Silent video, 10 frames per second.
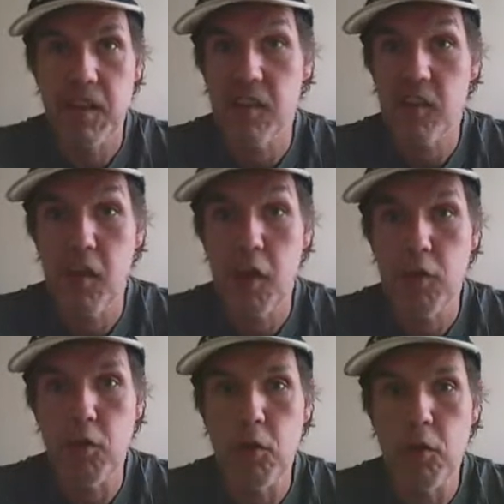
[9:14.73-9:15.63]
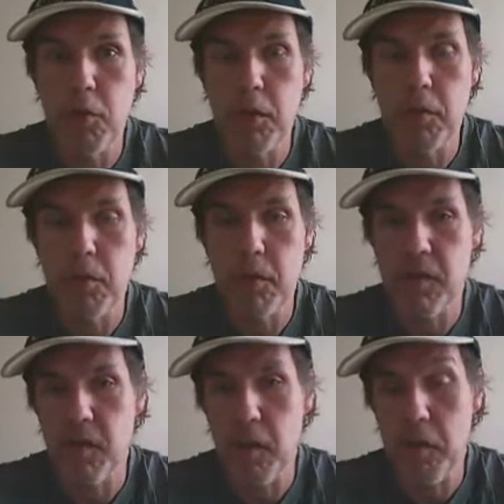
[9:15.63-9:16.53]
there's no law on it
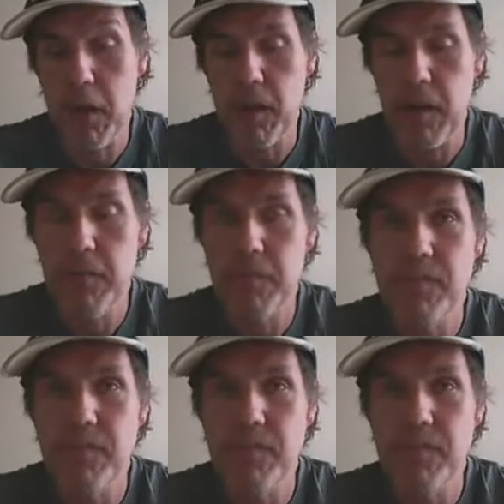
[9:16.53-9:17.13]
whatsoever.